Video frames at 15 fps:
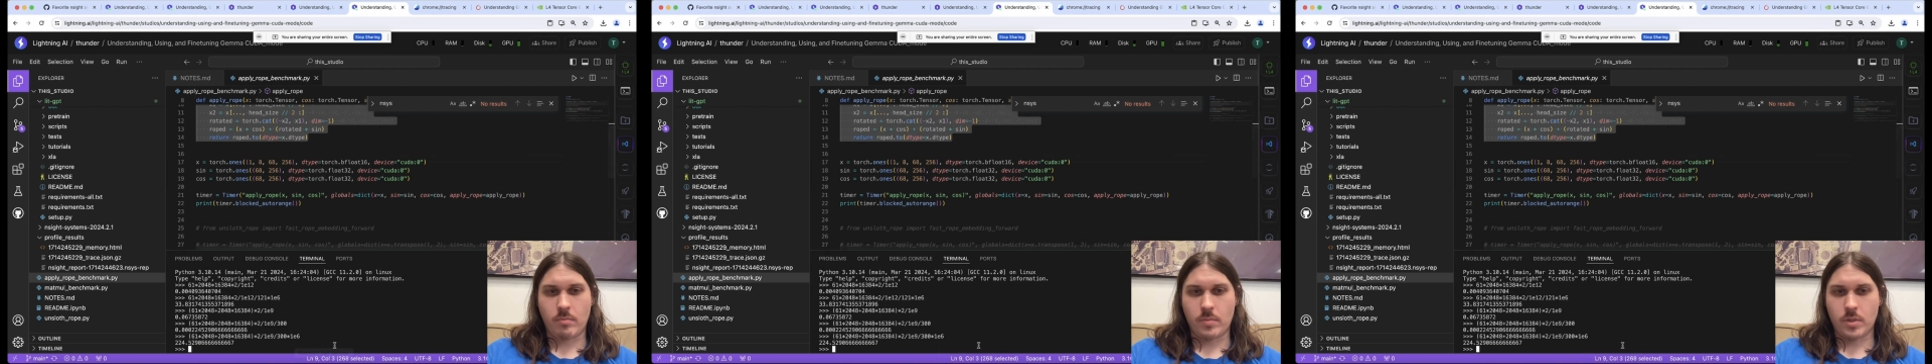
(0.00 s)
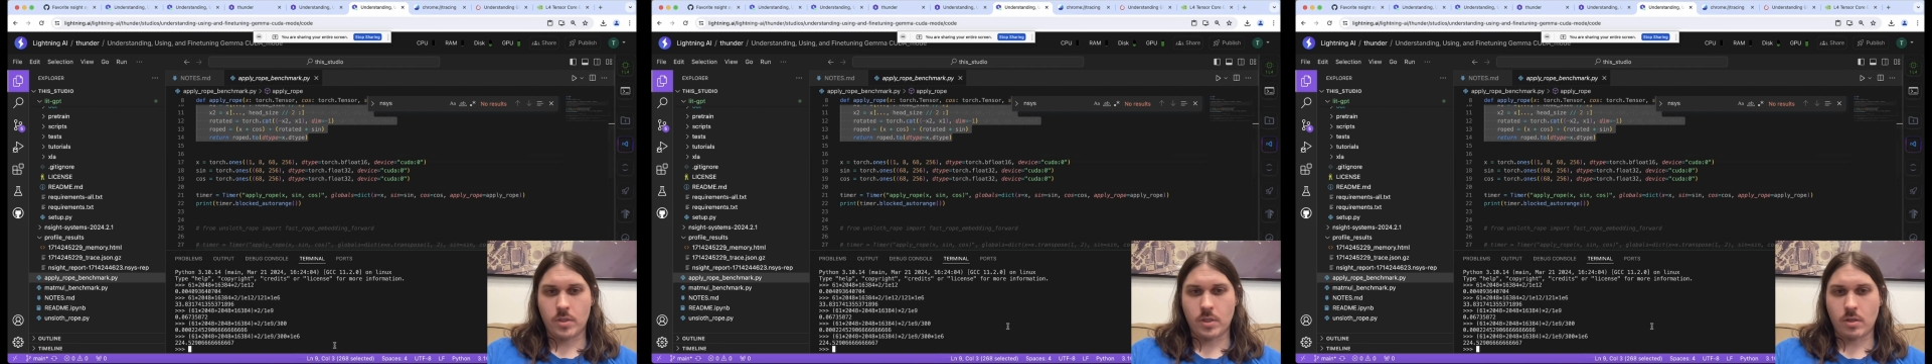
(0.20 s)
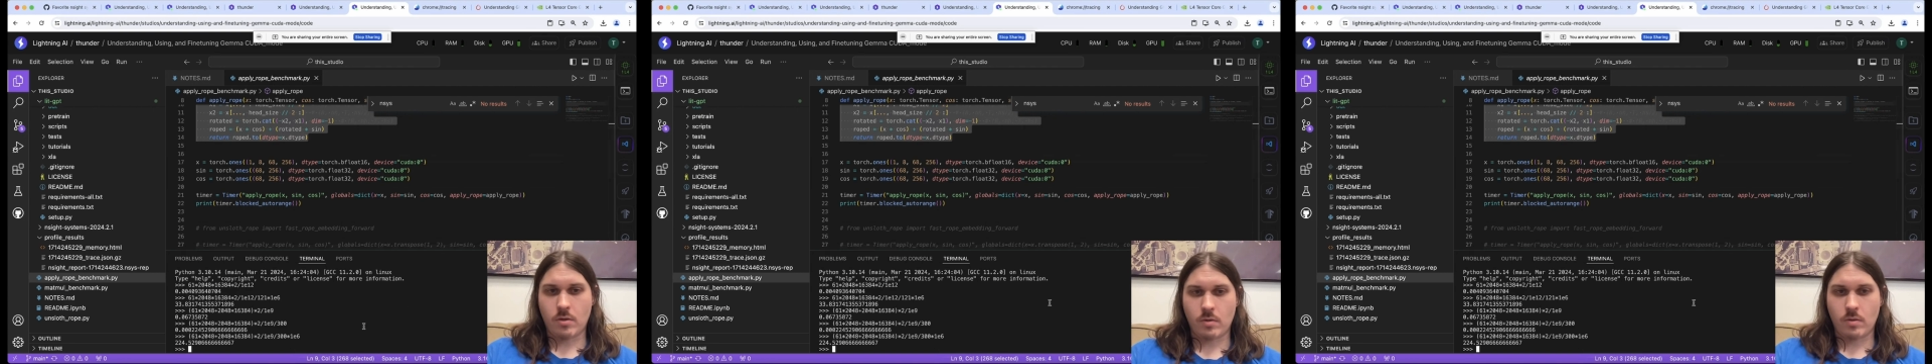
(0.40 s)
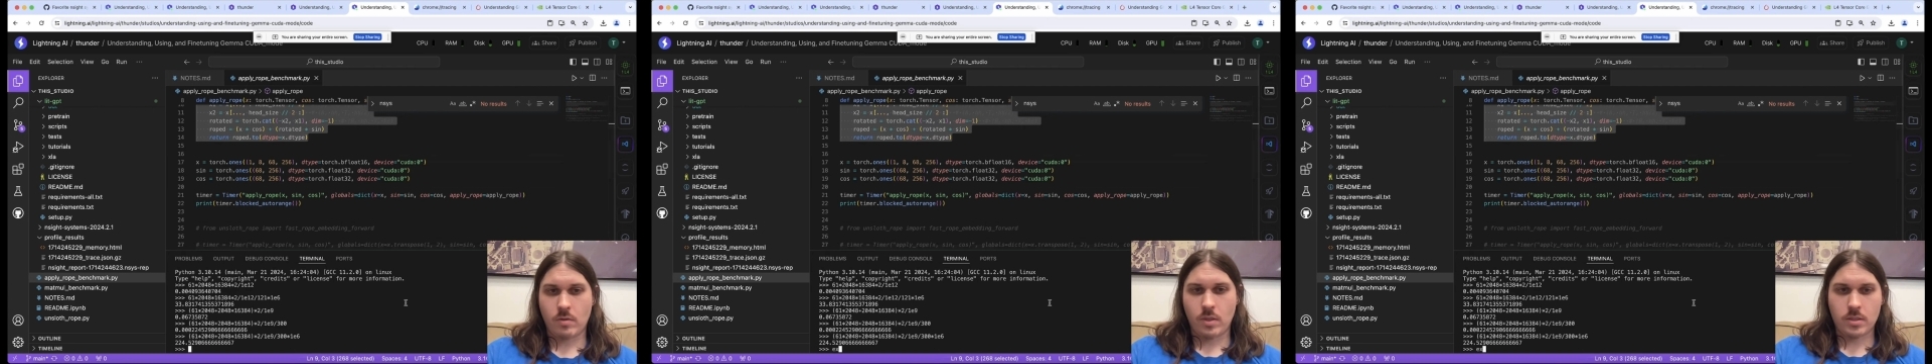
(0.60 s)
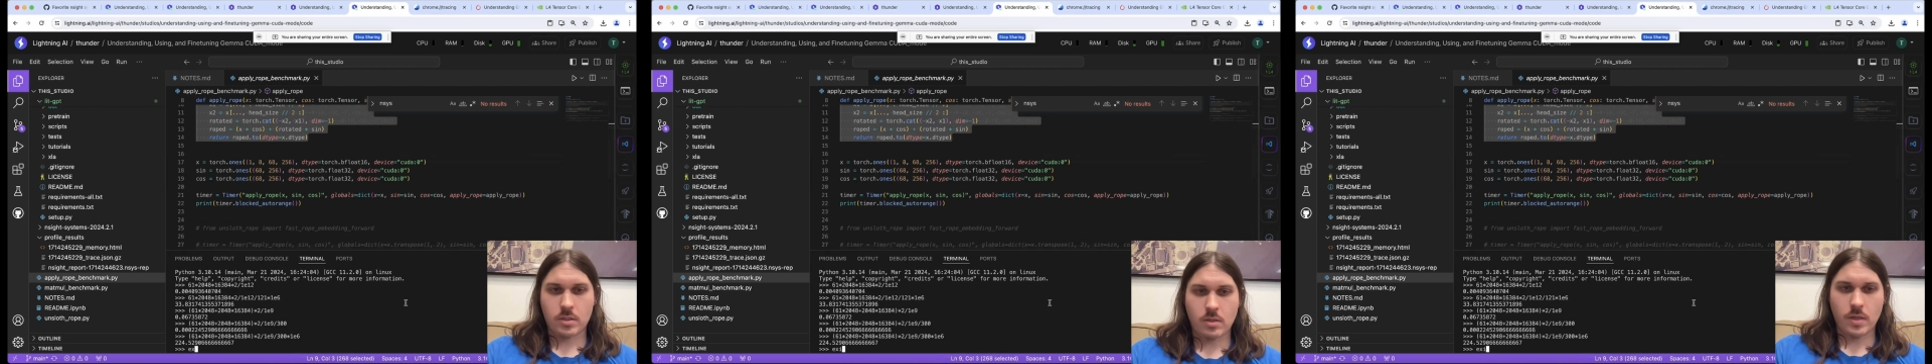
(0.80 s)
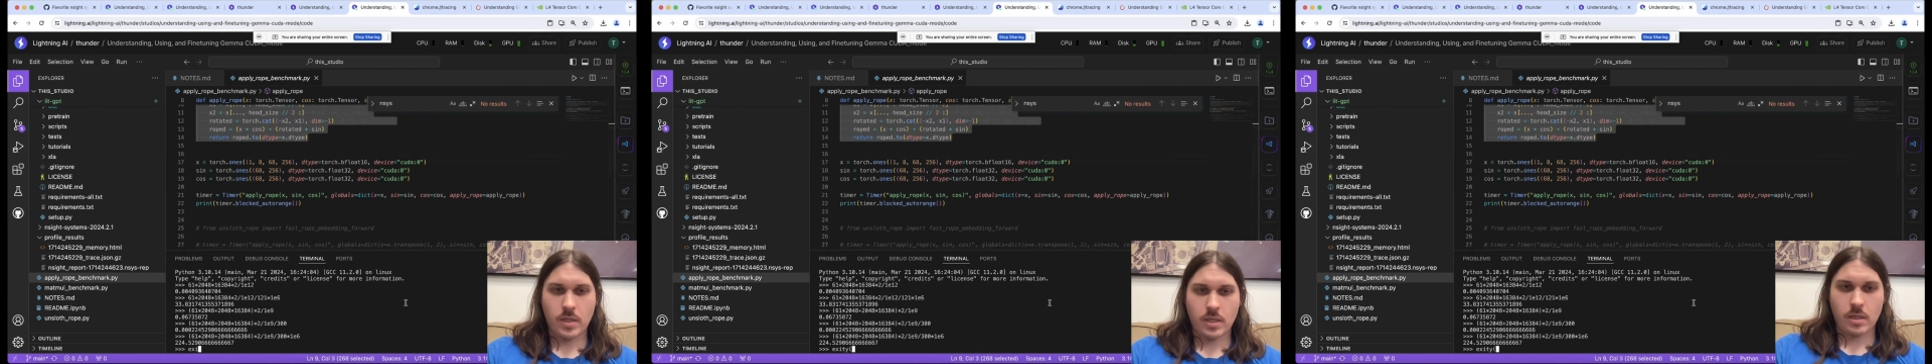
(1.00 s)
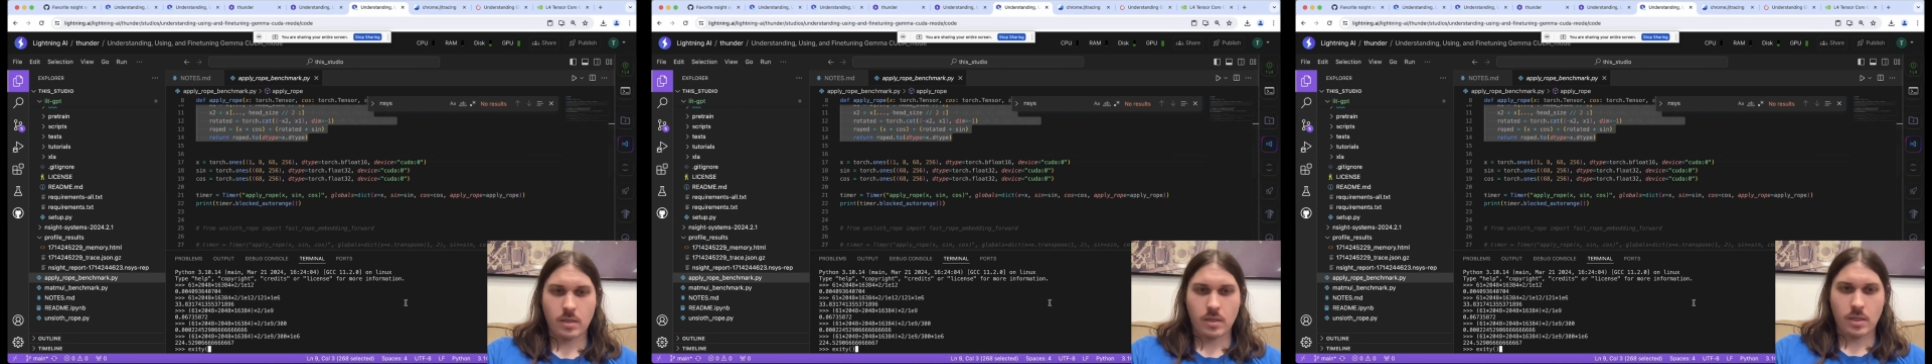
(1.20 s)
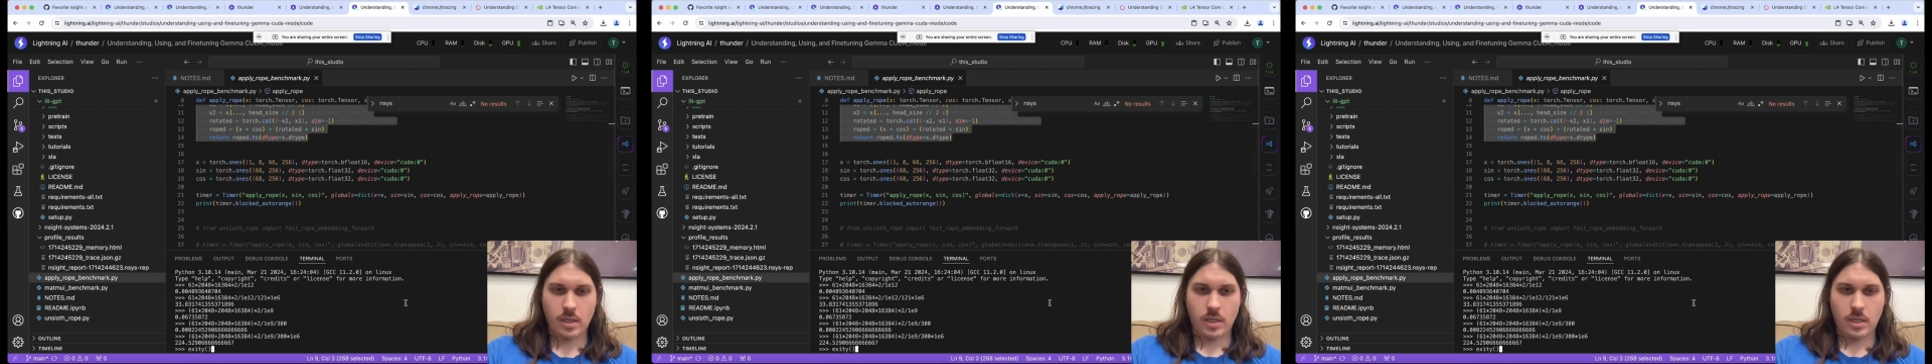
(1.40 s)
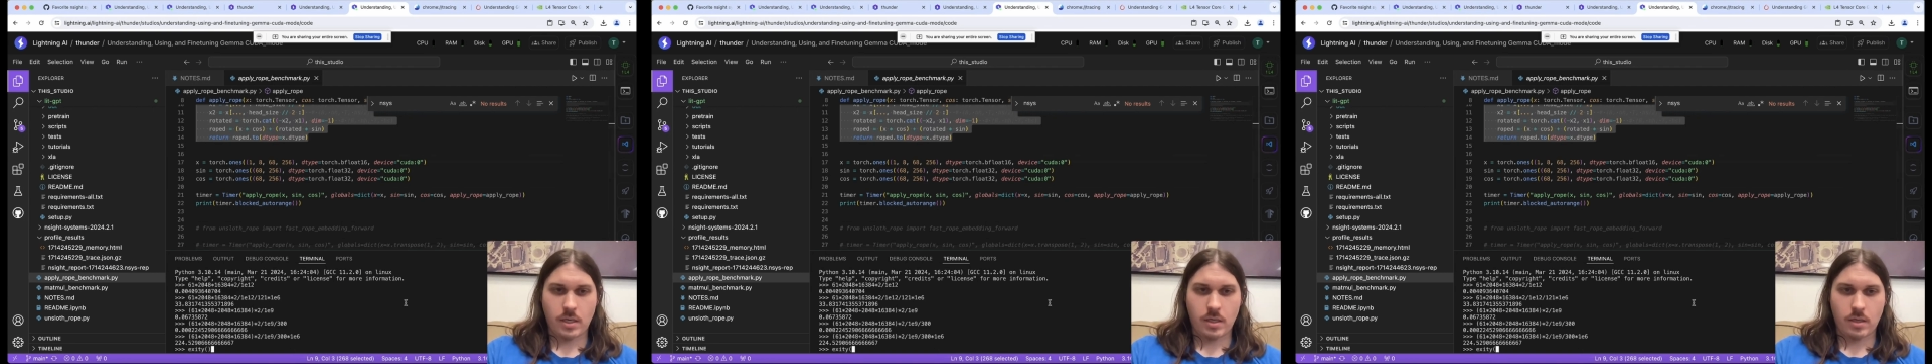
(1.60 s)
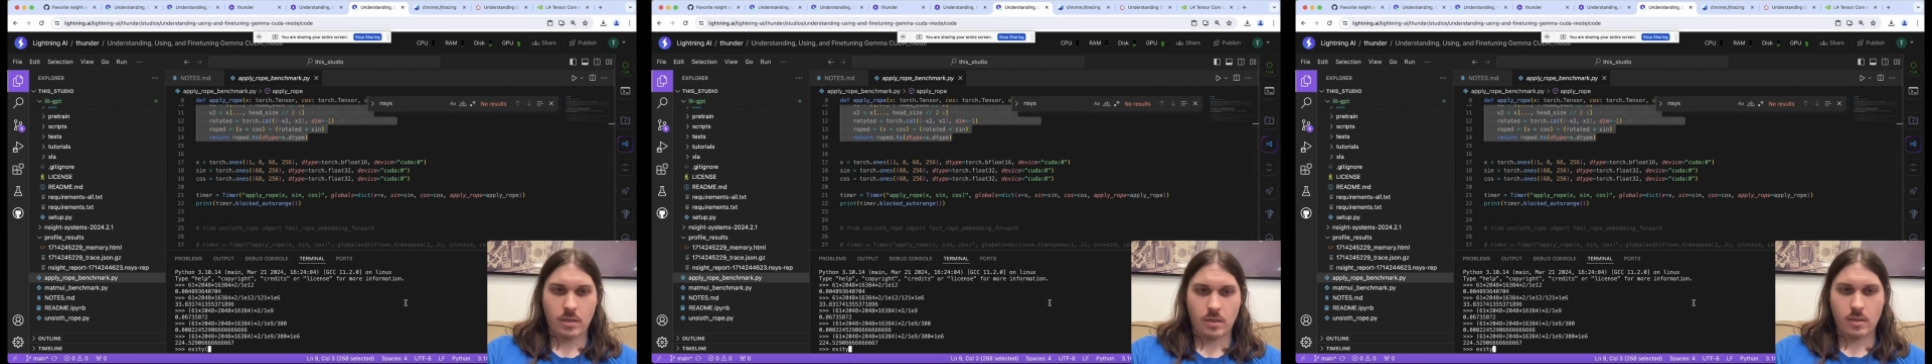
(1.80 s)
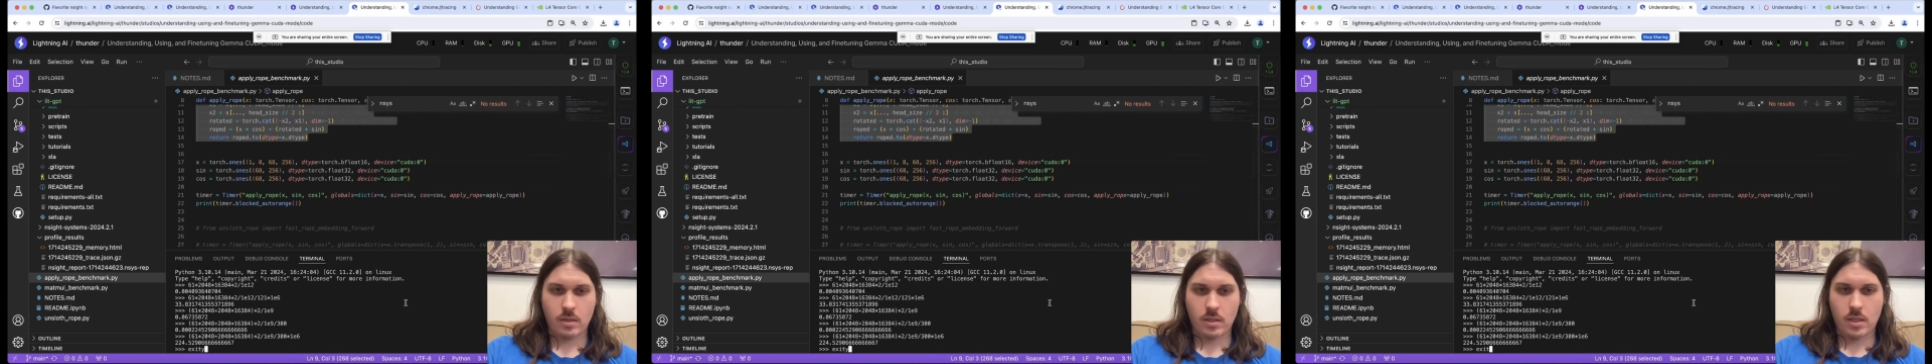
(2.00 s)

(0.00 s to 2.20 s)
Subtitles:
So let's go ahead and